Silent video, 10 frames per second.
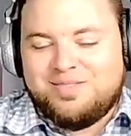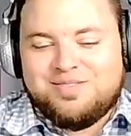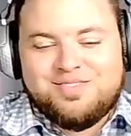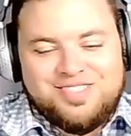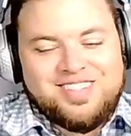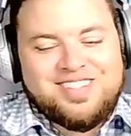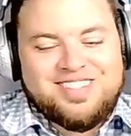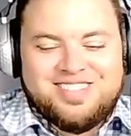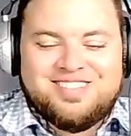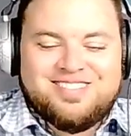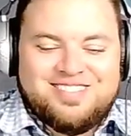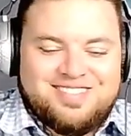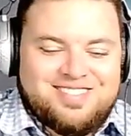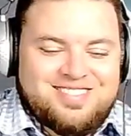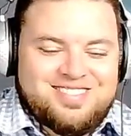
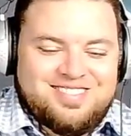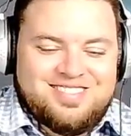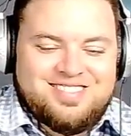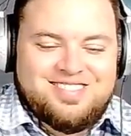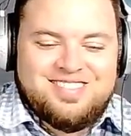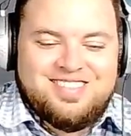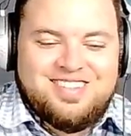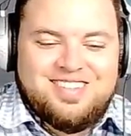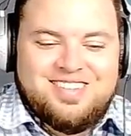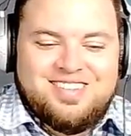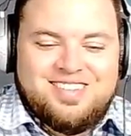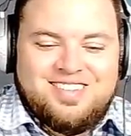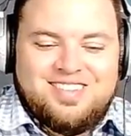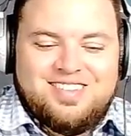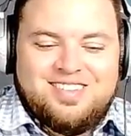
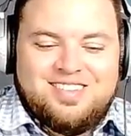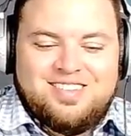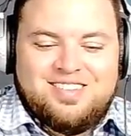The person shown says nothing.